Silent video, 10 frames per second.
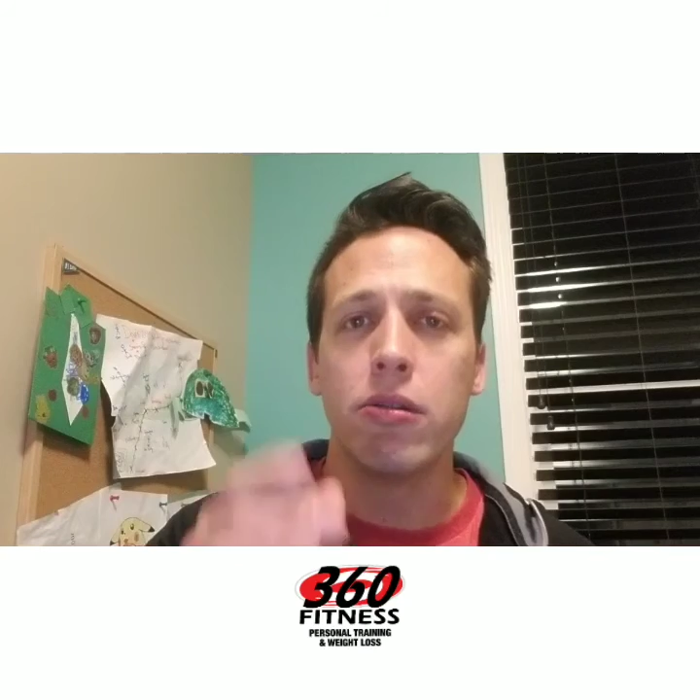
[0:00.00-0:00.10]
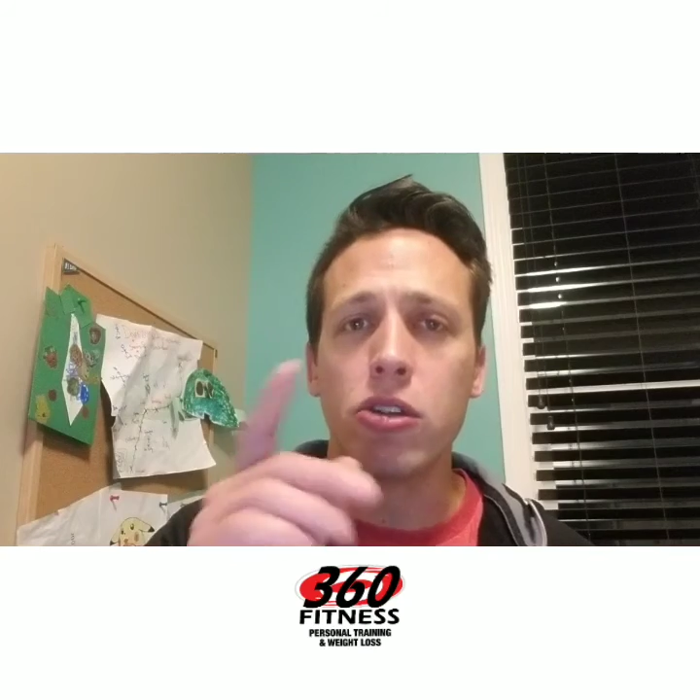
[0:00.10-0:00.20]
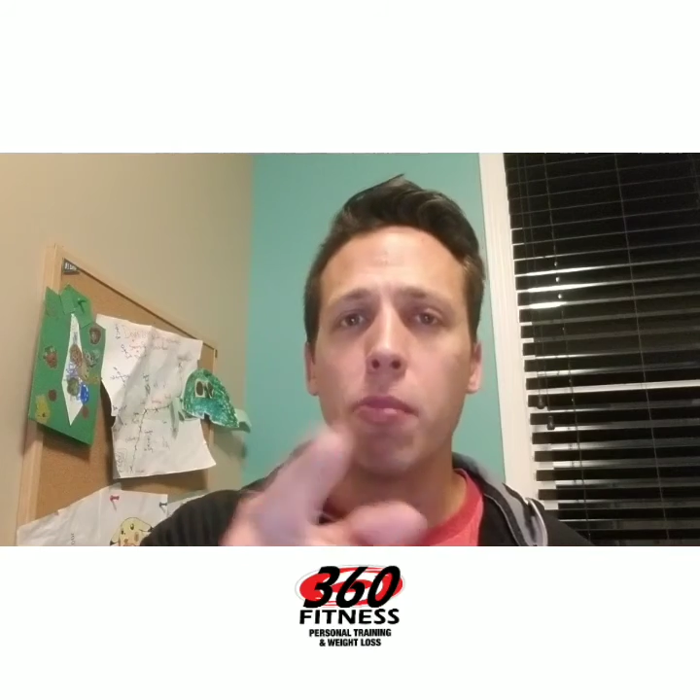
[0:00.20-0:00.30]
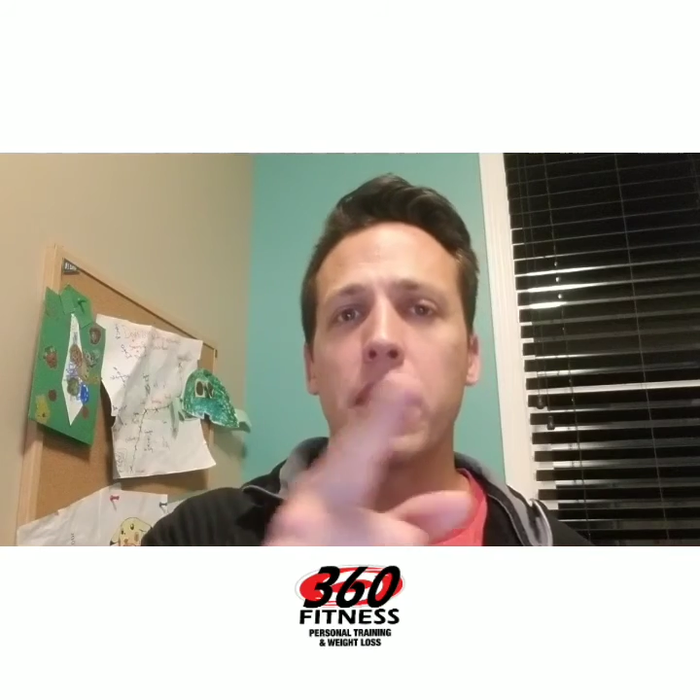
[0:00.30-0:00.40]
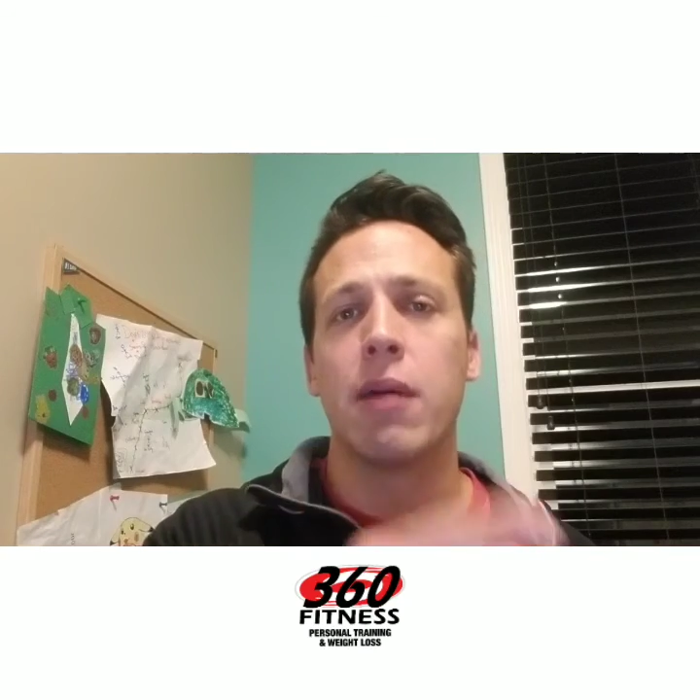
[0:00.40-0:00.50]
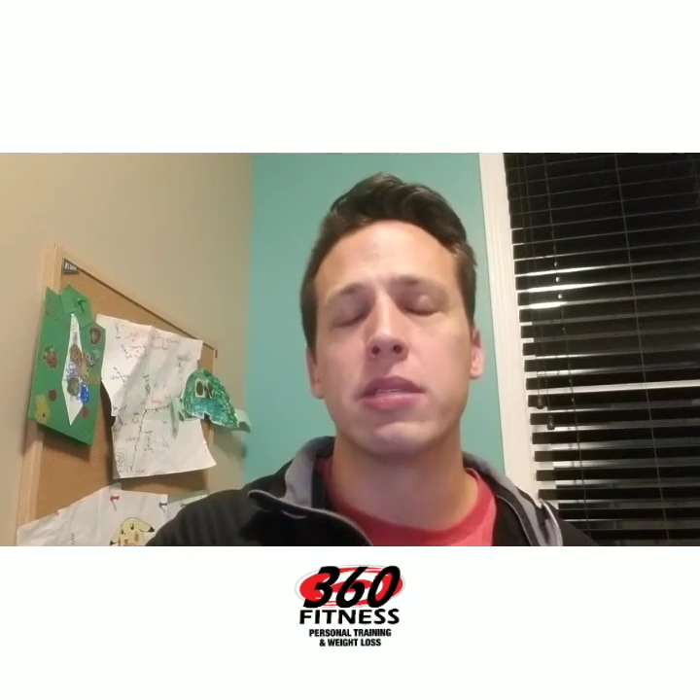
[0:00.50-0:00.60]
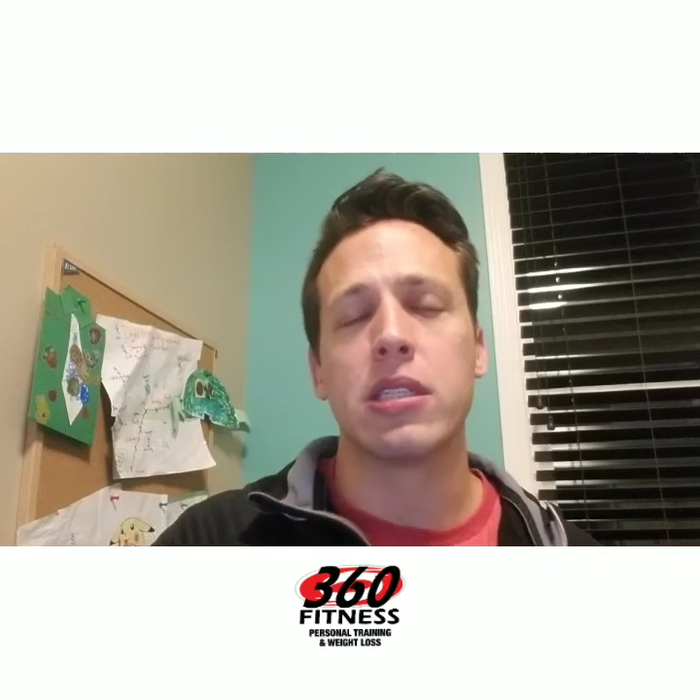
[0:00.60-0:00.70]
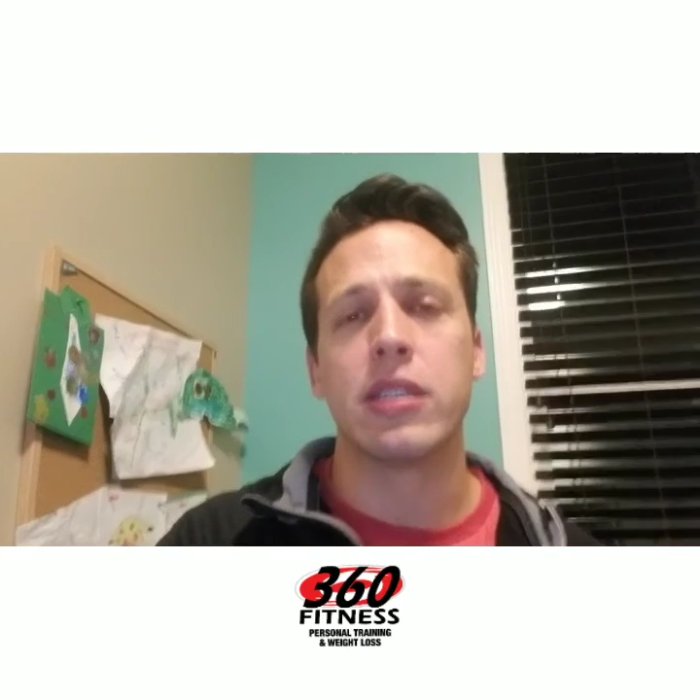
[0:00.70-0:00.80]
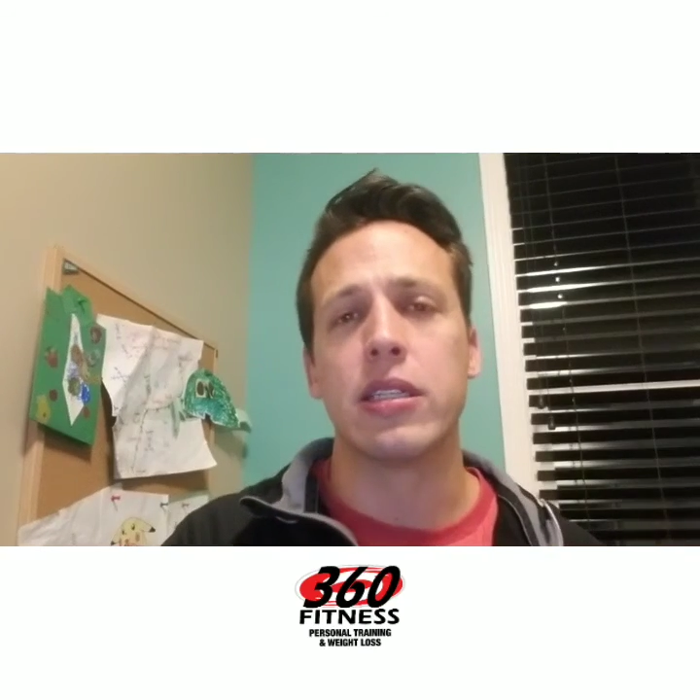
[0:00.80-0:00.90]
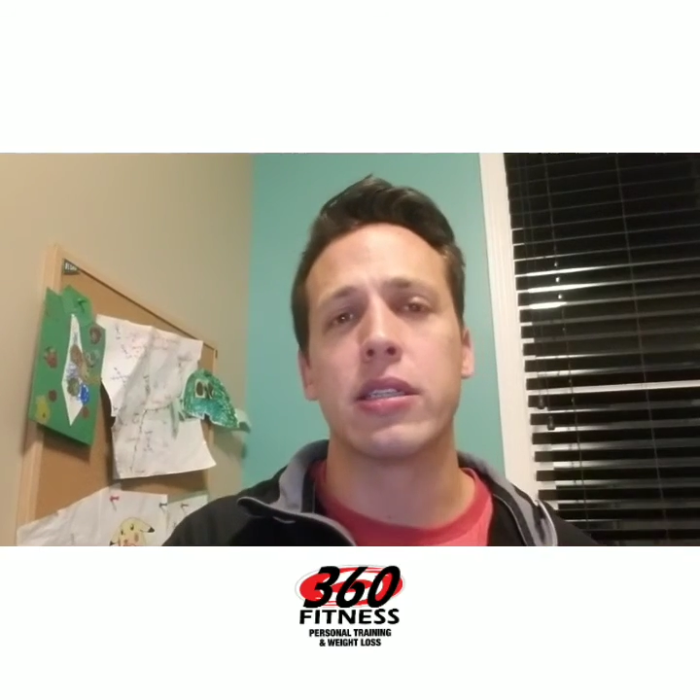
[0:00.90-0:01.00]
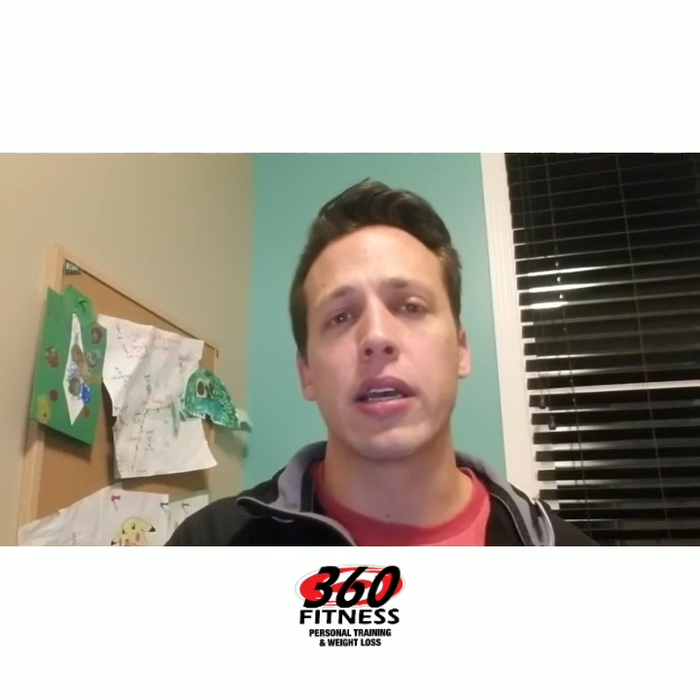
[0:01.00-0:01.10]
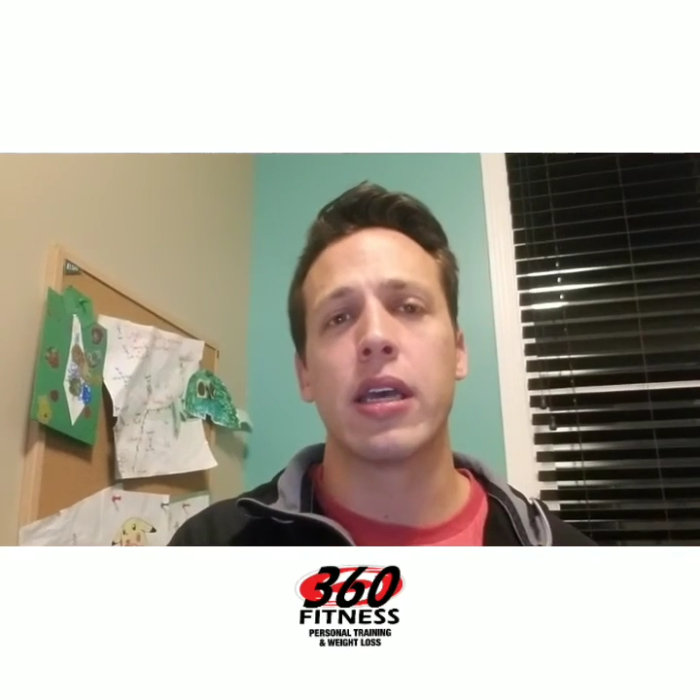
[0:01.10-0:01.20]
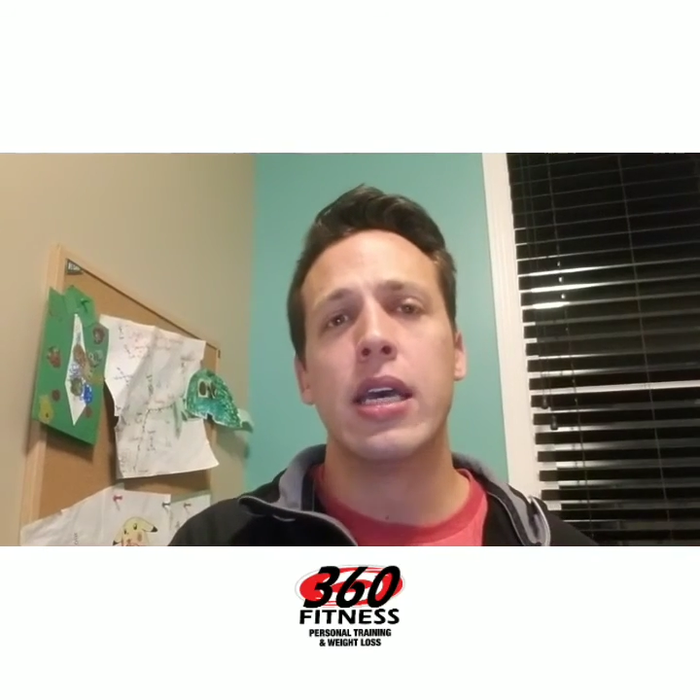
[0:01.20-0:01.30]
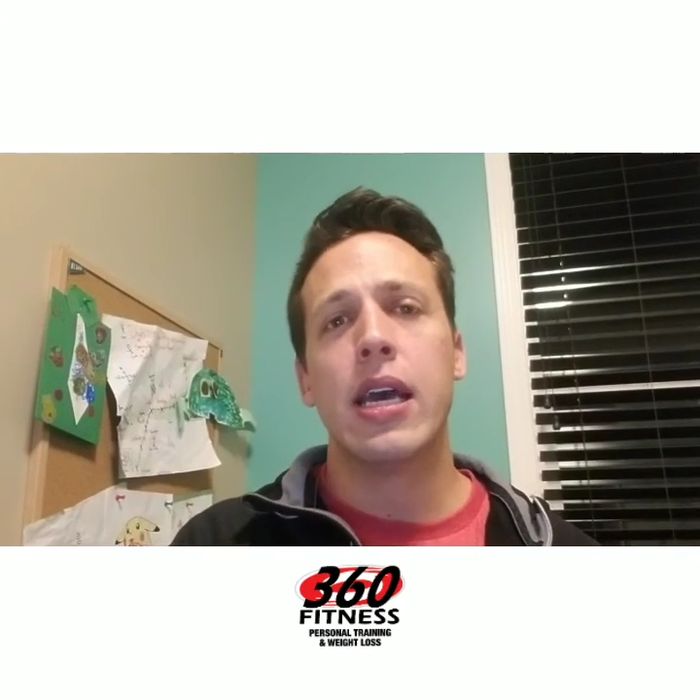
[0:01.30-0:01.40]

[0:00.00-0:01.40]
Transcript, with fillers: Don't become a statistic,